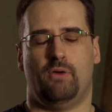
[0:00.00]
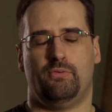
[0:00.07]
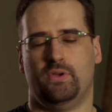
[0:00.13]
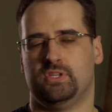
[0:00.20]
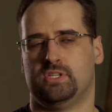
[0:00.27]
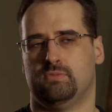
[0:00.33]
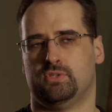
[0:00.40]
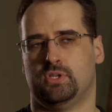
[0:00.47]

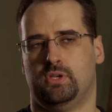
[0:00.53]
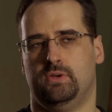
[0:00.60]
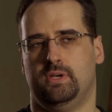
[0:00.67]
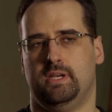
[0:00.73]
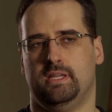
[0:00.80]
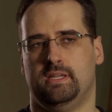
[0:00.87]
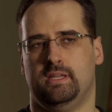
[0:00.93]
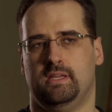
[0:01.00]
Offensive
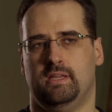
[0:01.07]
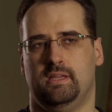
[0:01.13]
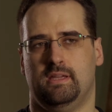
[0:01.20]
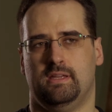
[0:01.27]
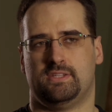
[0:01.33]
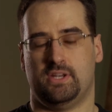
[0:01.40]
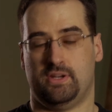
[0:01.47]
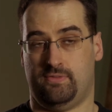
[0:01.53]

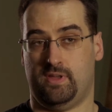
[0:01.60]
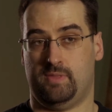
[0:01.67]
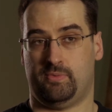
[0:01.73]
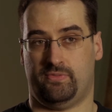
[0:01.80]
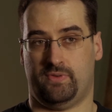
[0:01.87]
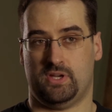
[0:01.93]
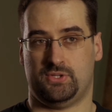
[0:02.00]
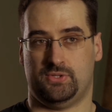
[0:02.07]
Security Certified
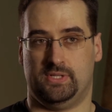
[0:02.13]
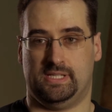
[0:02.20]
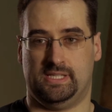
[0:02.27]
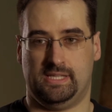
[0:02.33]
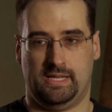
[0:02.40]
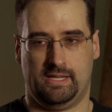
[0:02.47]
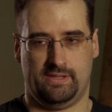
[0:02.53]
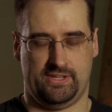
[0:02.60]

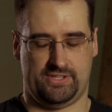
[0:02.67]
Professional.